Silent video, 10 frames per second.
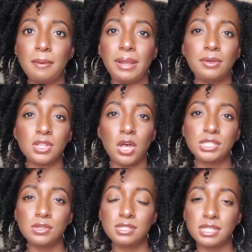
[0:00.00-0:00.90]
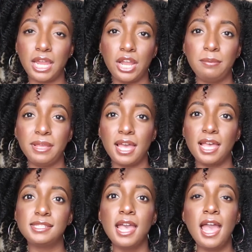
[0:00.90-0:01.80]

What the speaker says: but I was also scared because